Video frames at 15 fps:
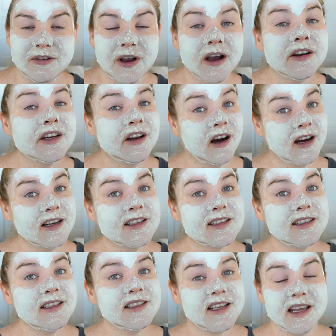around and
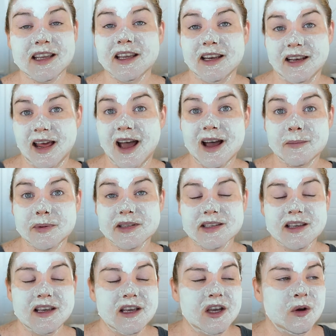honestly taking naps,